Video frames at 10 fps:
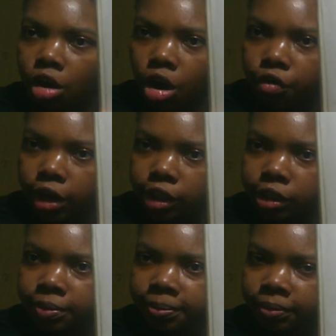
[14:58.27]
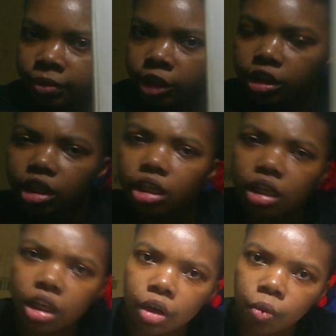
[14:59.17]
already?
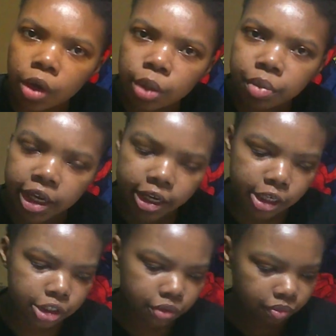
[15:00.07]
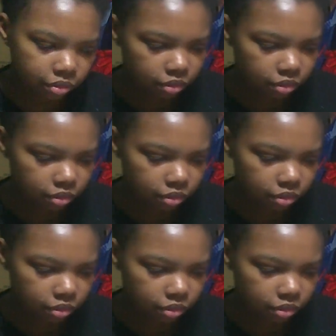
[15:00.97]
In one page?